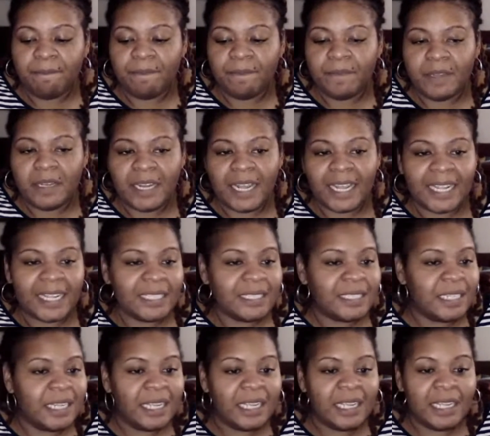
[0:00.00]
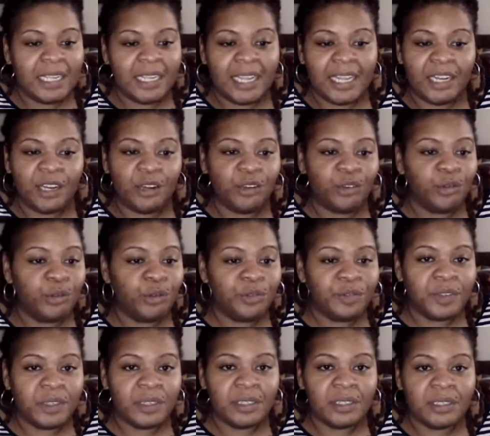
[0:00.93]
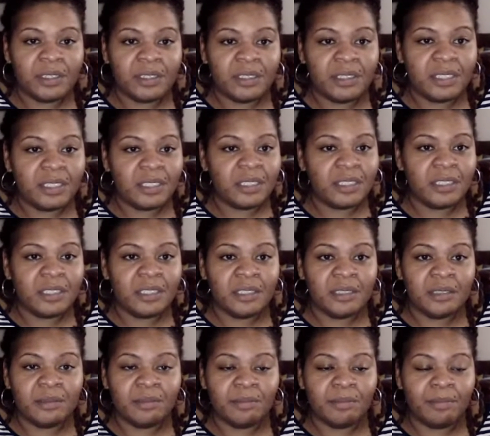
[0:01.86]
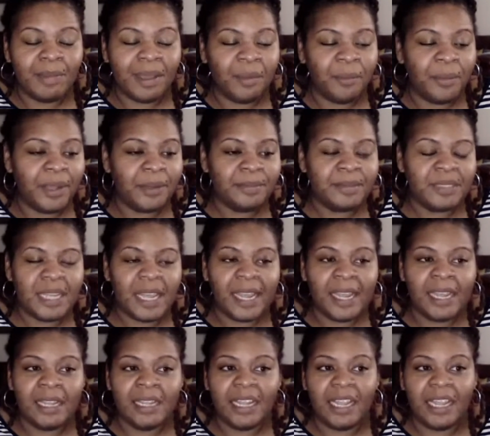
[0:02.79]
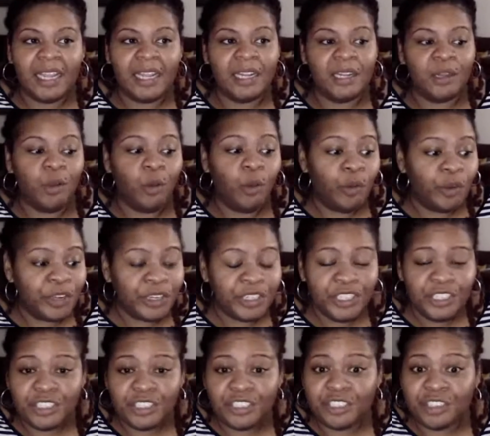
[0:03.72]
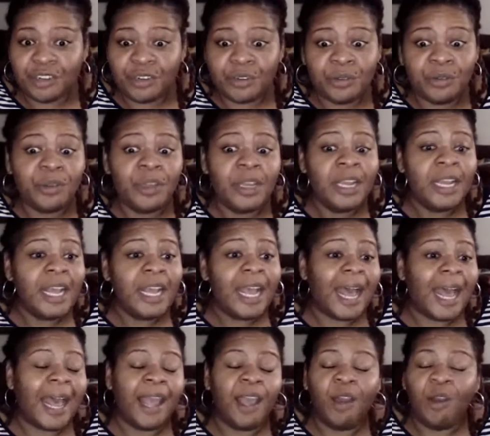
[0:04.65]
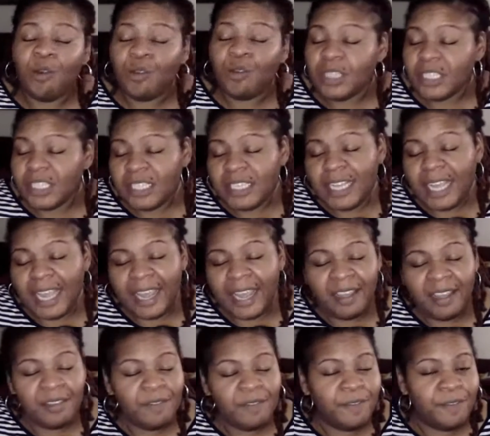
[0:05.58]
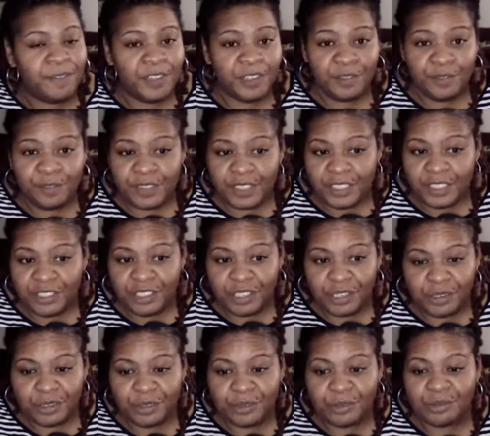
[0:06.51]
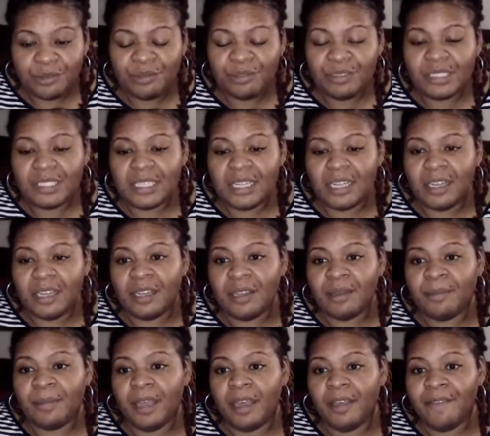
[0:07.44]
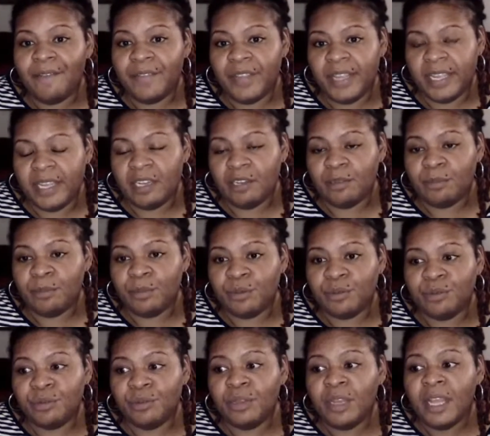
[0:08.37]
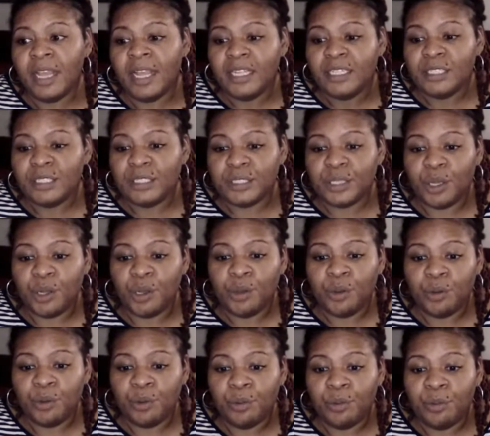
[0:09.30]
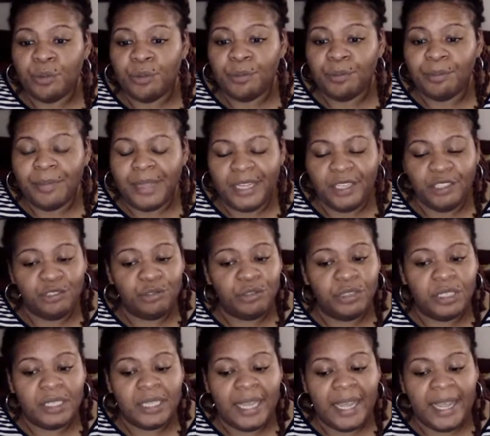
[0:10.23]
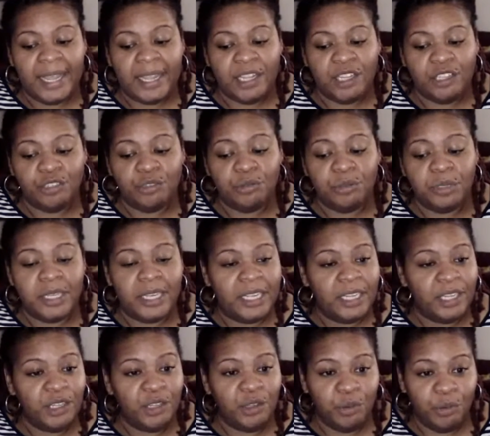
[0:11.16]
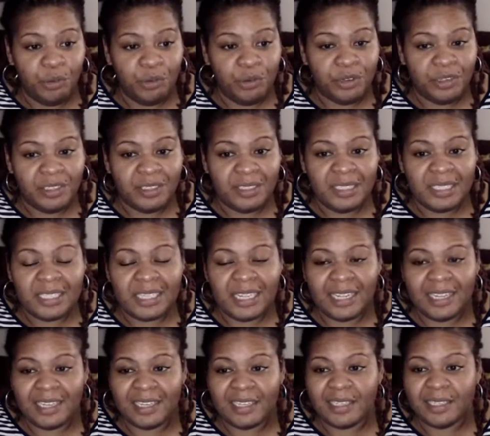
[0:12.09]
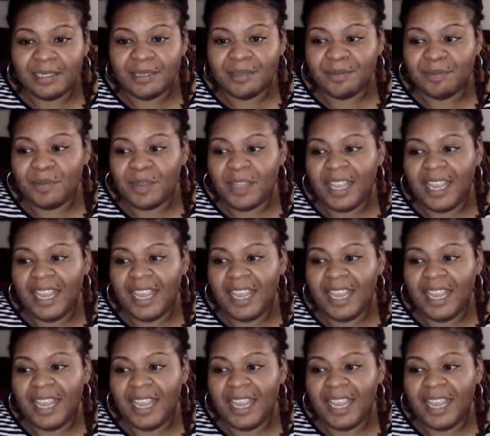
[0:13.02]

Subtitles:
like I said, head on over to my website and order your journal. I only have 50 journals available. So make sure that you get yours. And